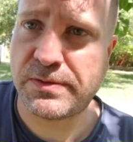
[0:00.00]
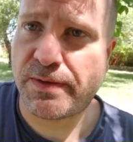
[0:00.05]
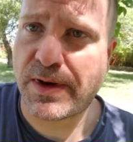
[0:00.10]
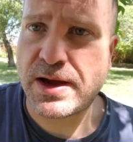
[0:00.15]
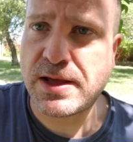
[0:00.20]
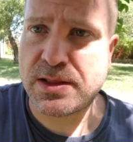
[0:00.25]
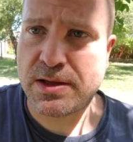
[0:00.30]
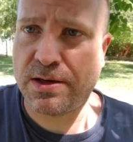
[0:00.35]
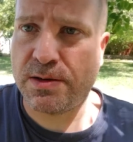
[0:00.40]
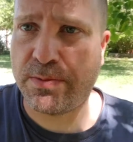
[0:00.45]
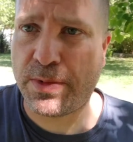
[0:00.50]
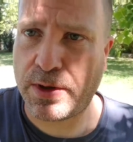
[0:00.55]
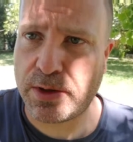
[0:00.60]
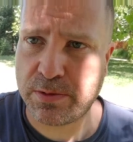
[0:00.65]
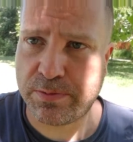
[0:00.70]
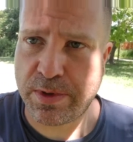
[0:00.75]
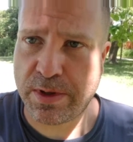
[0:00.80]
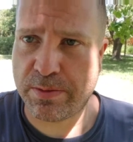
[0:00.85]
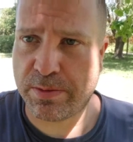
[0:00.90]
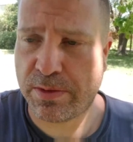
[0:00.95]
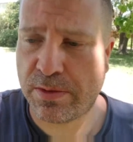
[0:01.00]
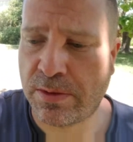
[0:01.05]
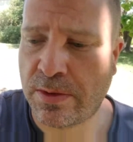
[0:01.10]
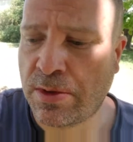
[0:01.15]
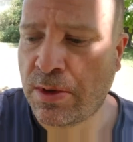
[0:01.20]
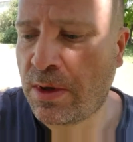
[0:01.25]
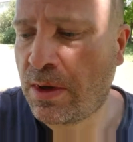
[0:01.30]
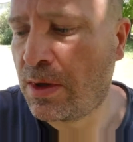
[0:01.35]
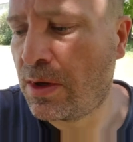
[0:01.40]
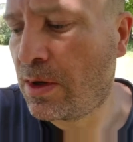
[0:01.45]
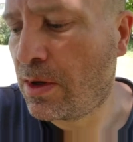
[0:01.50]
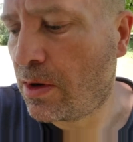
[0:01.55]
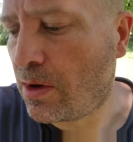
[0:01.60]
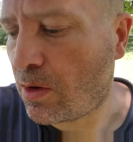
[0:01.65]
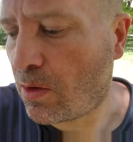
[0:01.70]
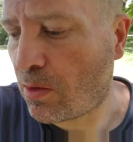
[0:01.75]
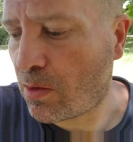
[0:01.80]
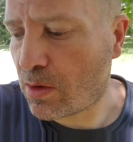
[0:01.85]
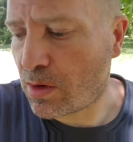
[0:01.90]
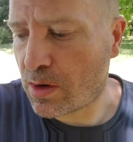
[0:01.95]
violated by you people
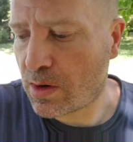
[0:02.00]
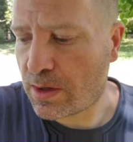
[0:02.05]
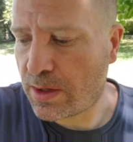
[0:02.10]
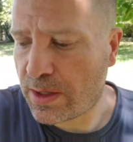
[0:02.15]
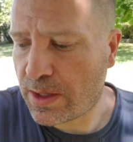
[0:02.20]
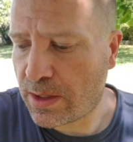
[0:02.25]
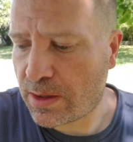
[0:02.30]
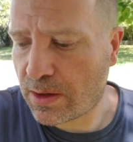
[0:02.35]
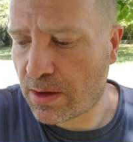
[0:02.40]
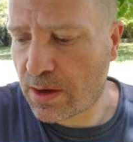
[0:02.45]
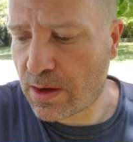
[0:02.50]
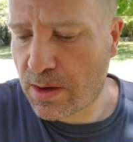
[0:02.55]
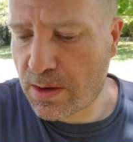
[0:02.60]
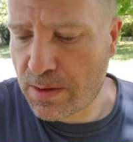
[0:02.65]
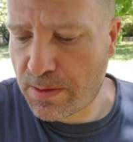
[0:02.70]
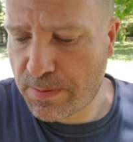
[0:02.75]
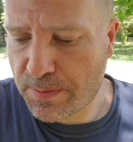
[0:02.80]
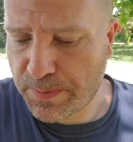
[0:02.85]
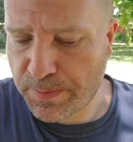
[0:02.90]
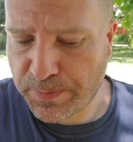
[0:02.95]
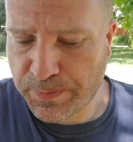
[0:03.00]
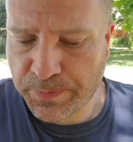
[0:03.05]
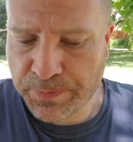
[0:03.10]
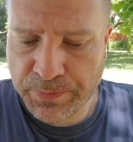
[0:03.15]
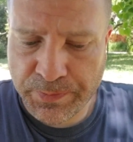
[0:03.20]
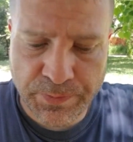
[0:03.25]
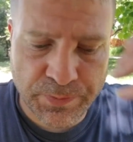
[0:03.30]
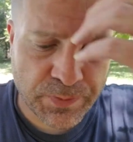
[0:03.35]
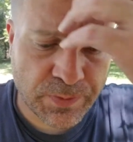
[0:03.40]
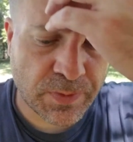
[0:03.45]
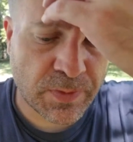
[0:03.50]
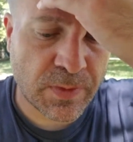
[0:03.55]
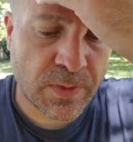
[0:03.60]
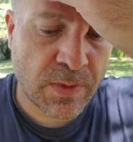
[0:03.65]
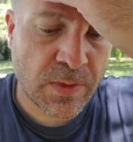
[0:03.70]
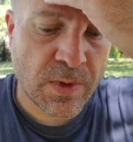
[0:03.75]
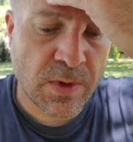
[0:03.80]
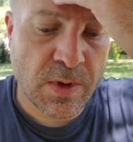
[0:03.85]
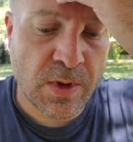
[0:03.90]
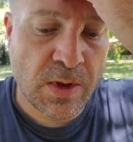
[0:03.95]
or it um,
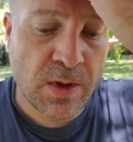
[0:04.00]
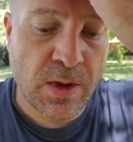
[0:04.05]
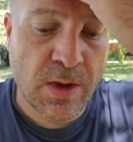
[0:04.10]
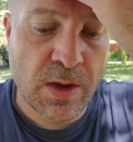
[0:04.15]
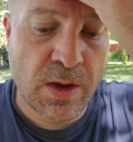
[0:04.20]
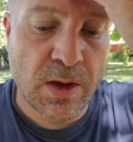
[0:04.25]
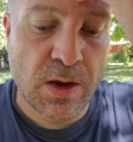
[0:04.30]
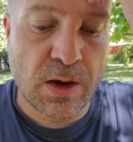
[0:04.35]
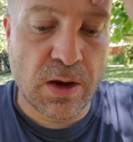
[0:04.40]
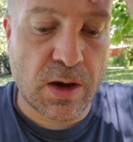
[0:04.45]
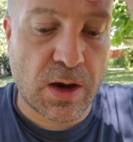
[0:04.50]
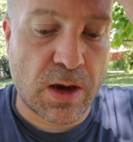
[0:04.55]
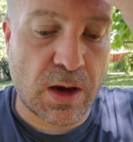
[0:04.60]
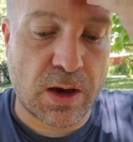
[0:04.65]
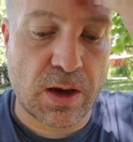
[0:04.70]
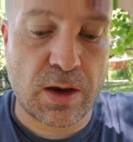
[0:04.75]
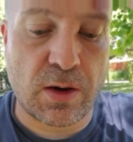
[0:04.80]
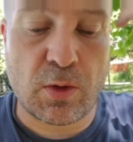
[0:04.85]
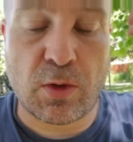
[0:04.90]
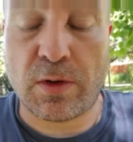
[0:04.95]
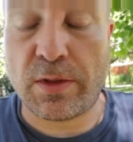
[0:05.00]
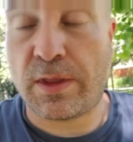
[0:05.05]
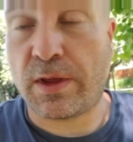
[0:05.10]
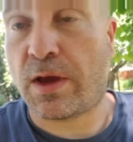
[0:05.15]
uh, or the